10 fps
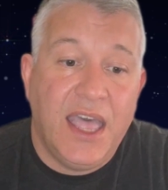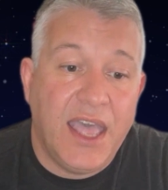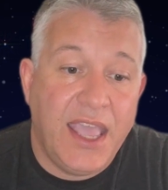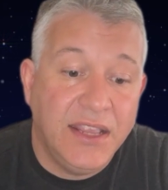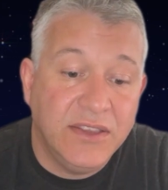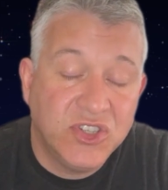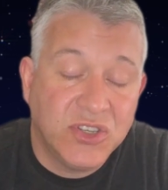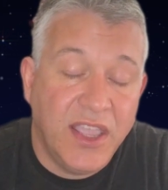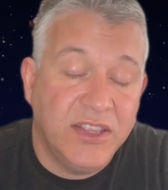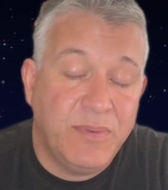In
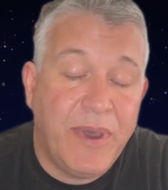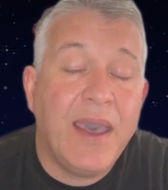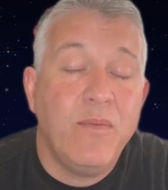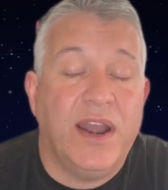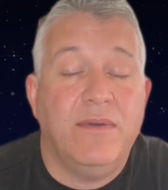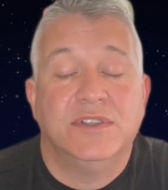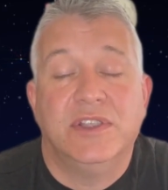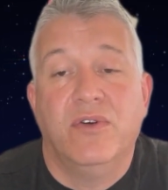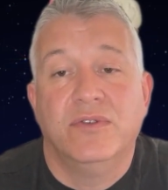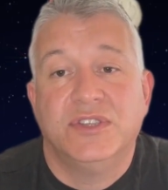Japan, where it was
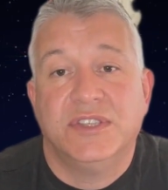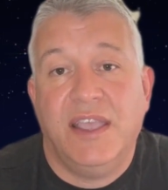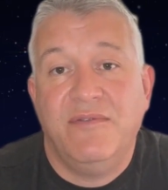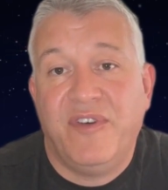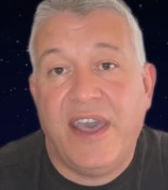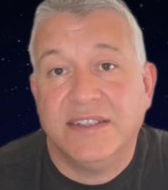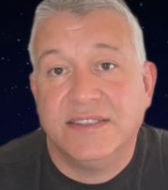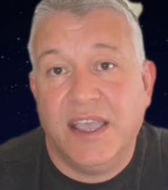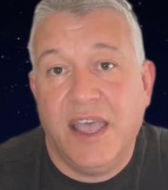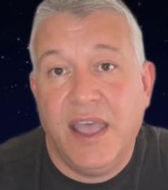launched, in
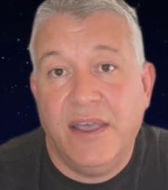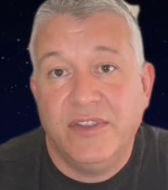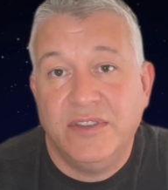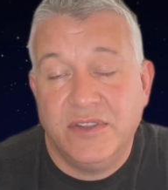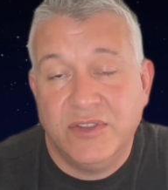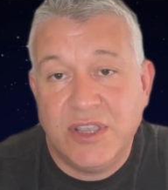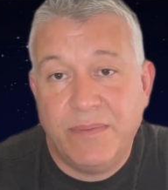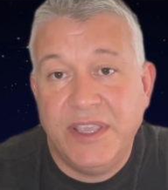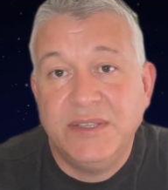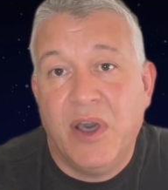fact, on the
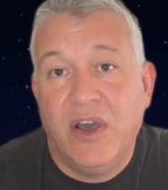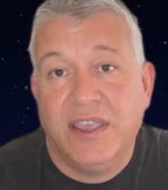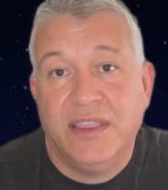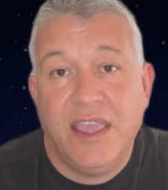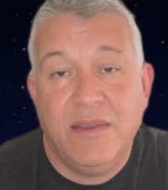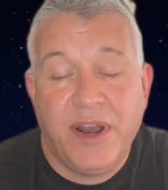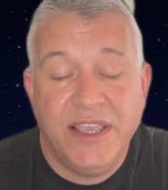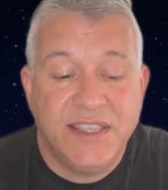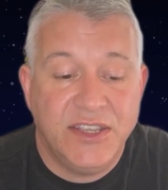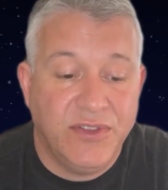Japanese market, the
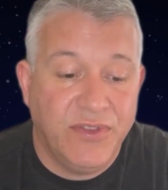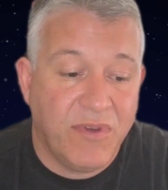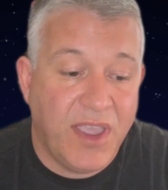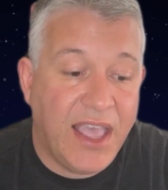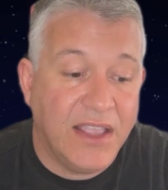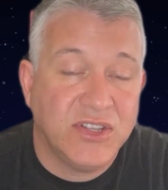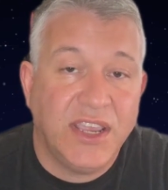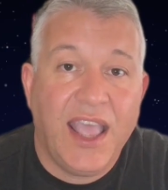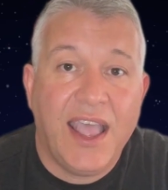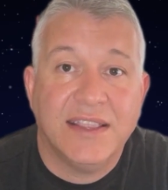PlayStation 3 actually
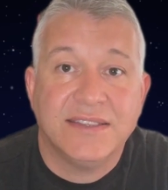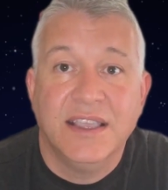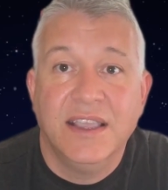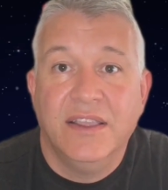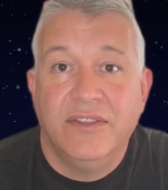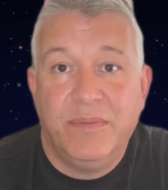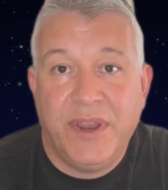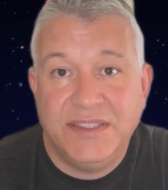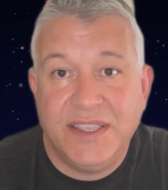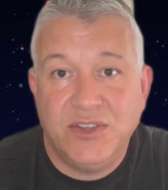had the
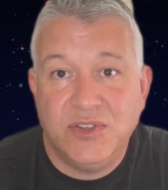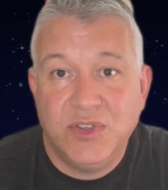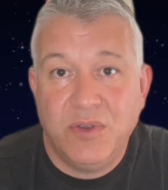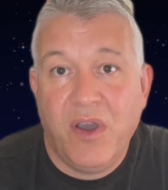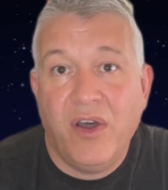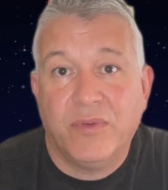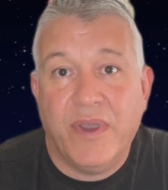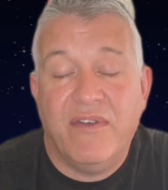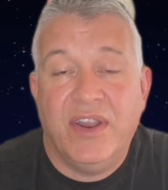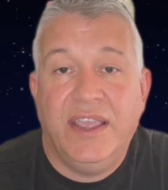PlayStation 2
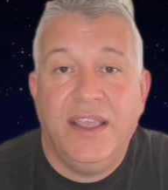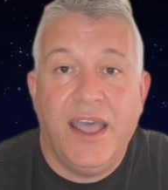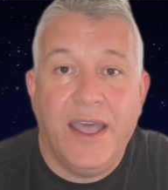hardware in it.